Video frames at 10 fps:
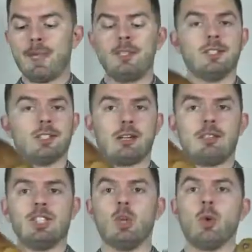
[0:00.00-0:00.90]
this is
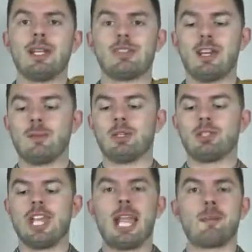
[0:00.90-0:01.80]
obviously the wingtip. There's
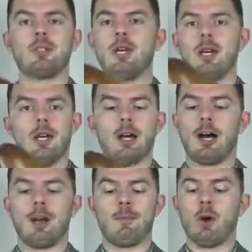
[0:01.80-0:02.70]
caps,
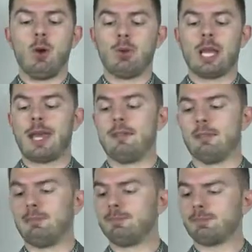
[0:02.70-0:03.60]
a whole line of them.